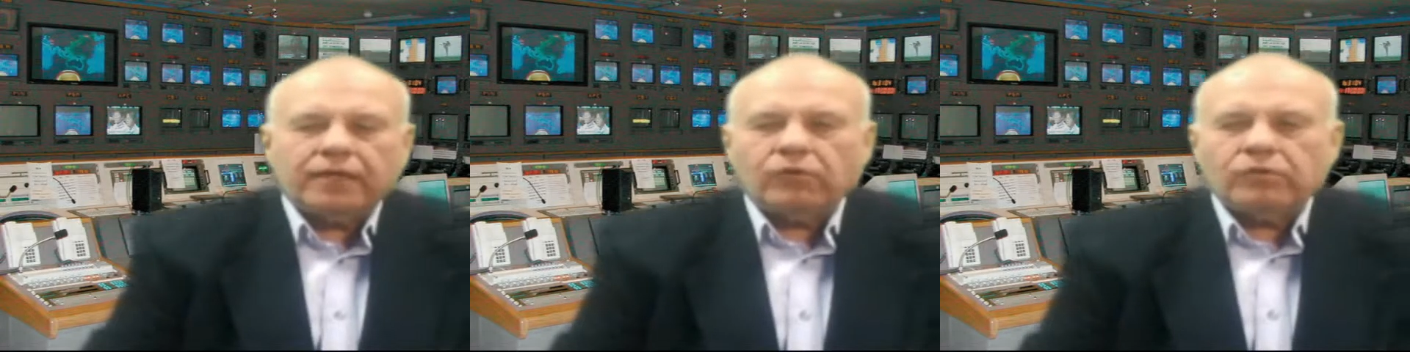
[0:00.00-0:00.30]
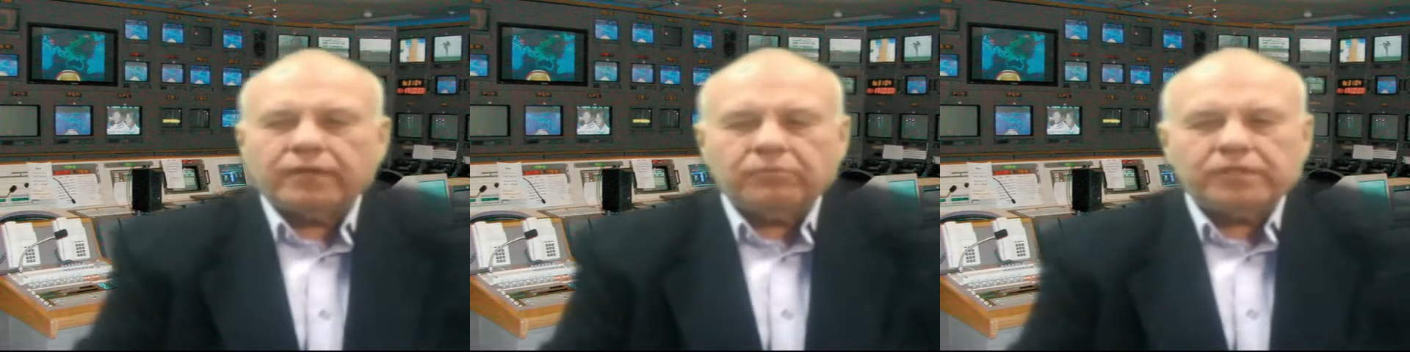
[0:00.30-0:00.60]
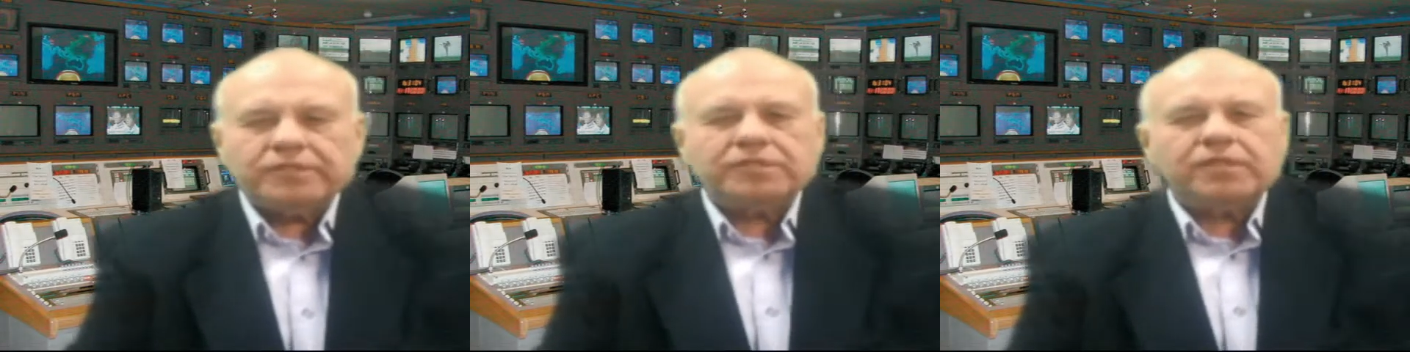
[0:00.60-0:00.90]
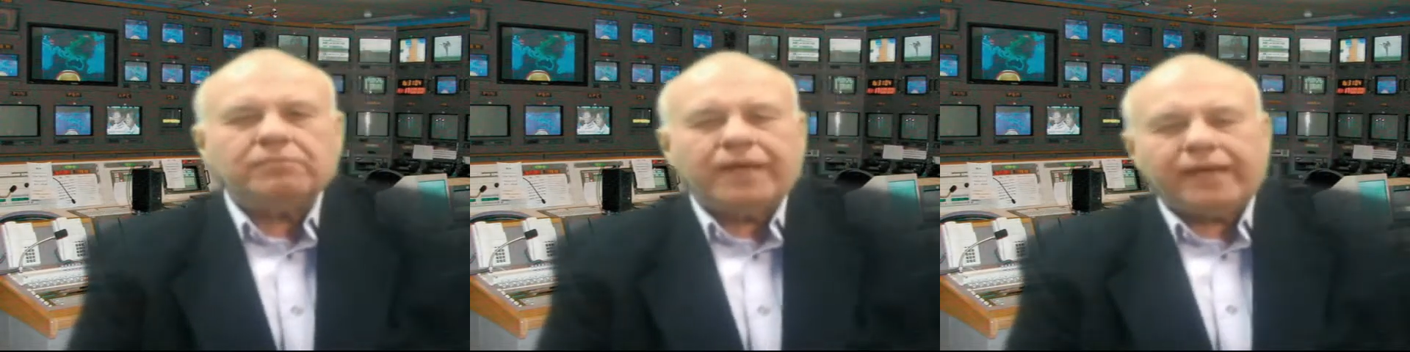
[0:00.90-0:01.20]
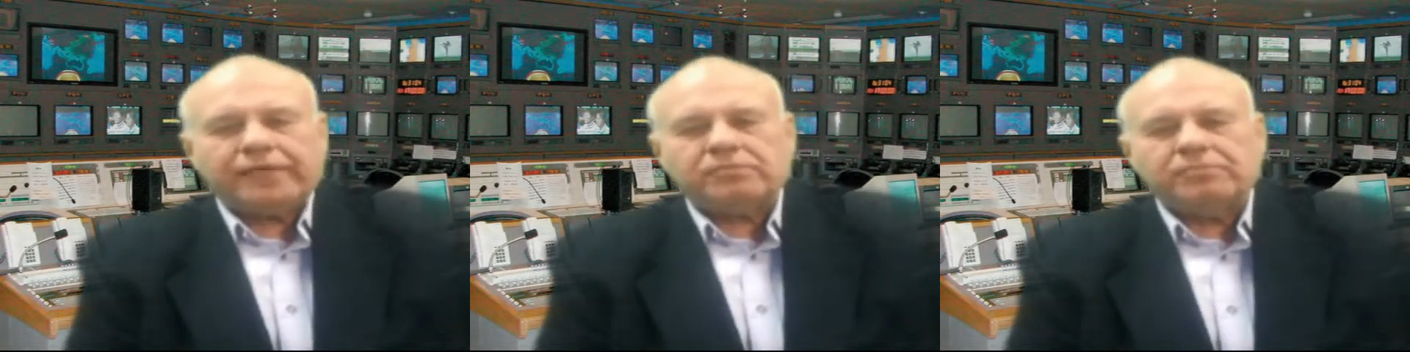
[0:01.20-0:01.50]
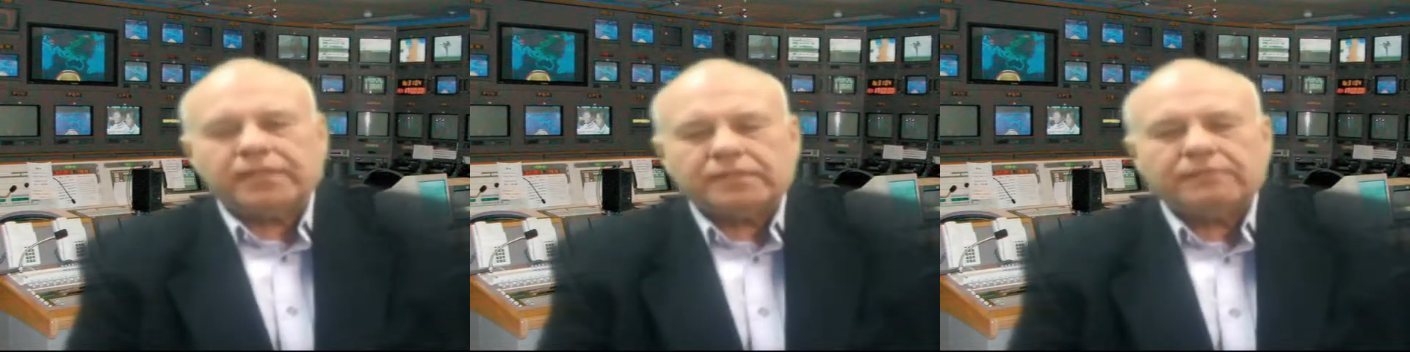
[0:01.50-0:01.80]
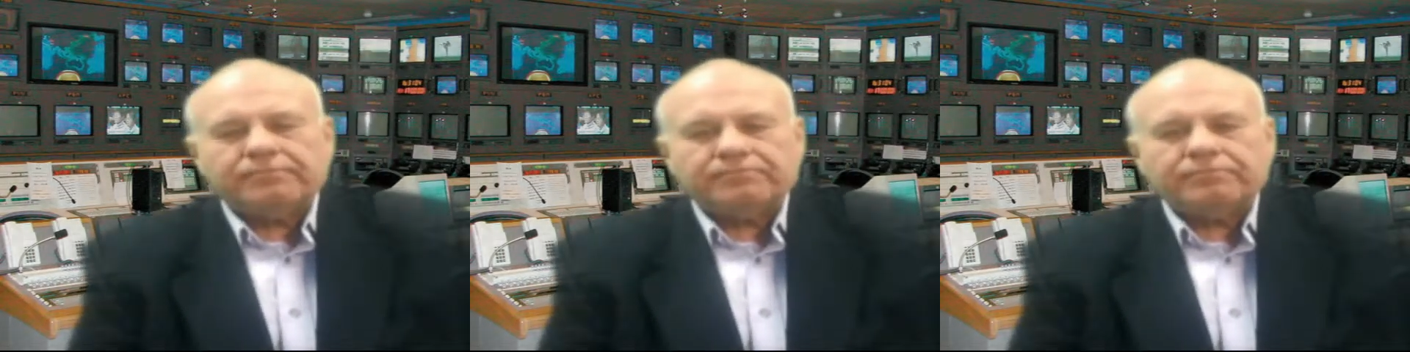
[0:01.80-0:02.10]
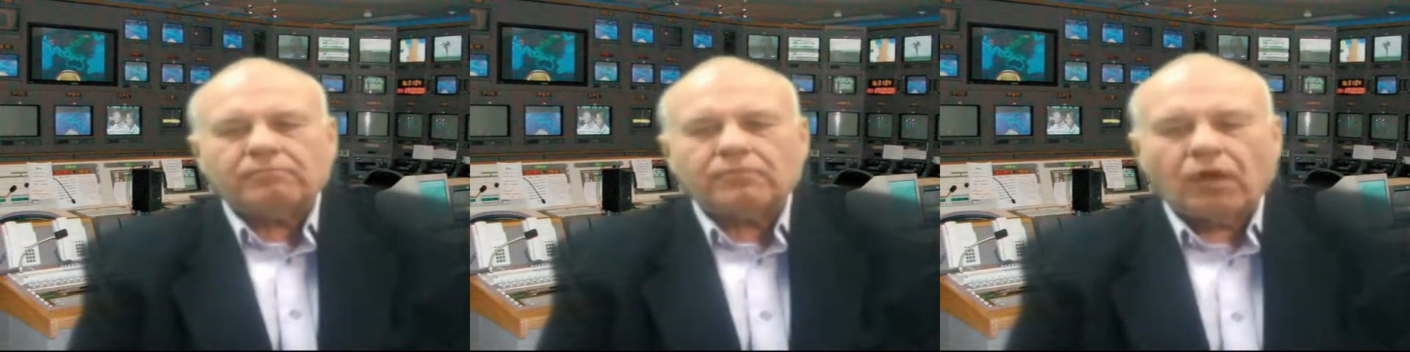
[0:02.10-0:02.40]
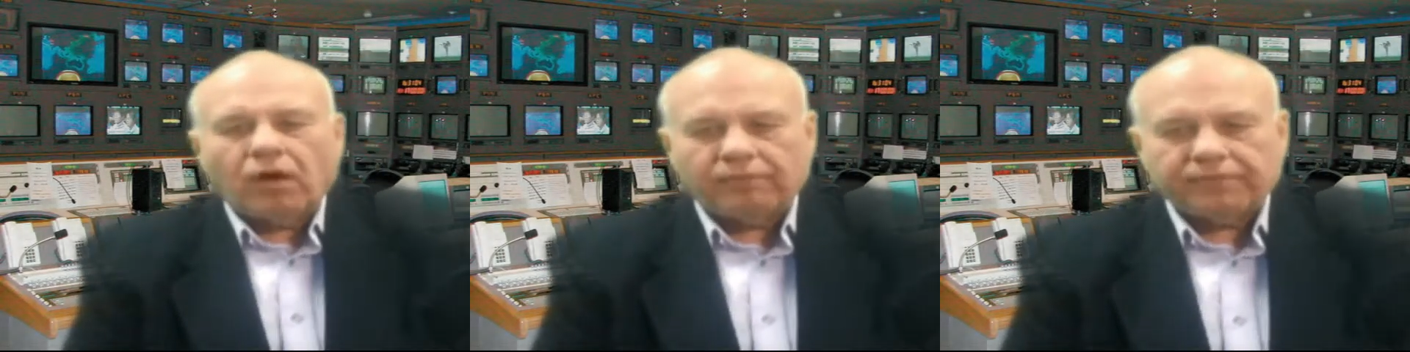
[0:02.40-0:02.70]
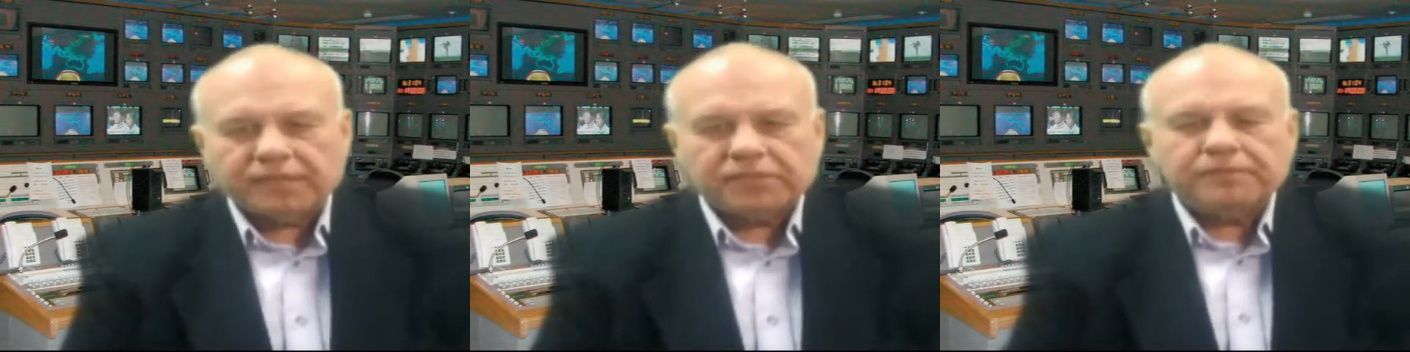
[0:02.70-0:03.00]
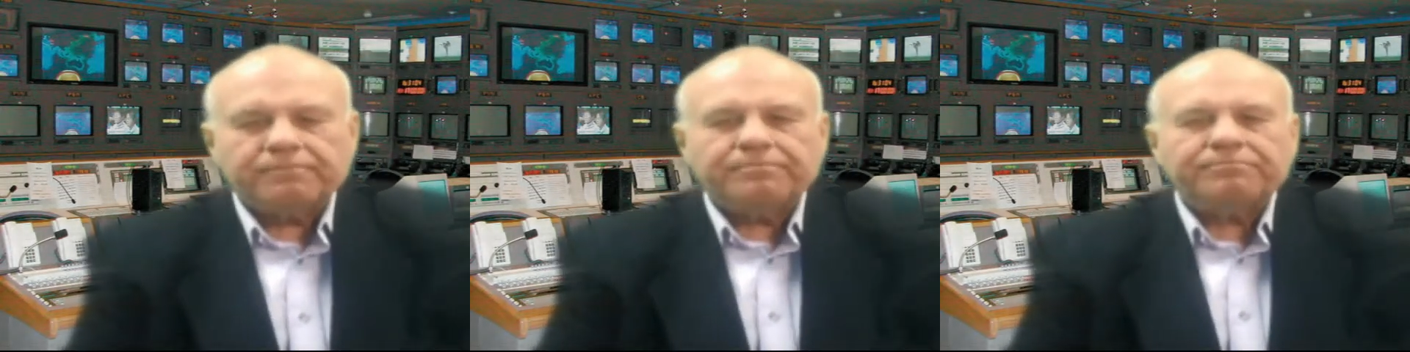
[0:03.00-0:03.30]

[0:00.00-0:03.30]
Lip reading: the local emergency management office.